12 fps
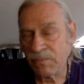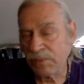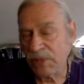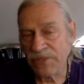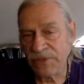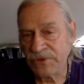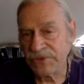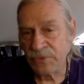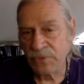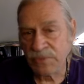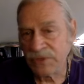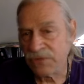bloodthirsty
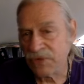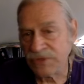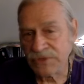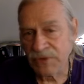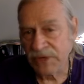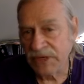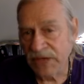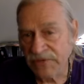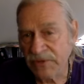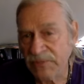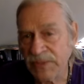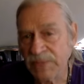woman that runs around
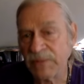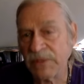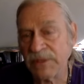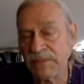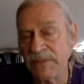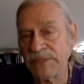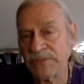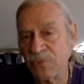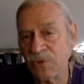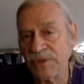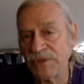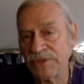knifing people. It means
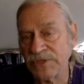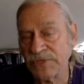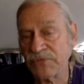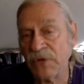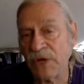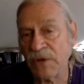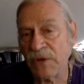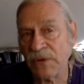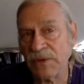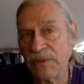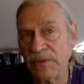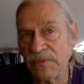more that she's
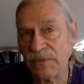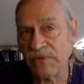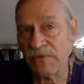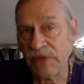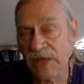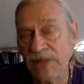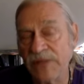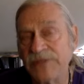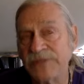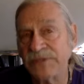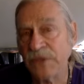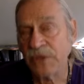the
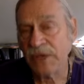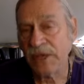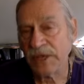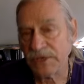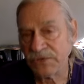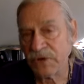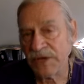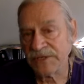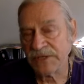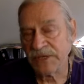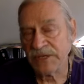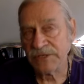violence is
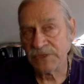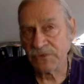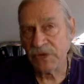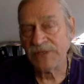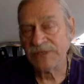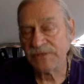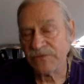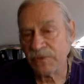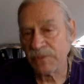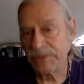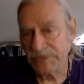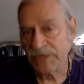arising for
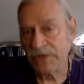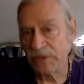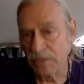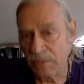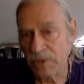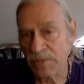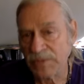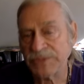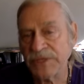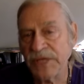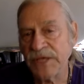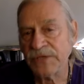a particular purpose.